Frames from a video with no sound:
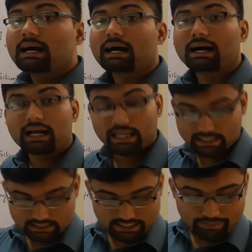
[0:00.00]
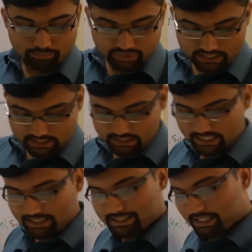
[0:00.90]
uh, its temperature
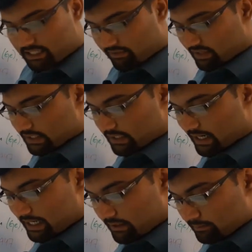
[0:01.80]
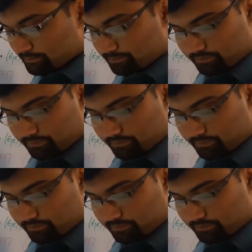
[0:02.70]
sensitivity right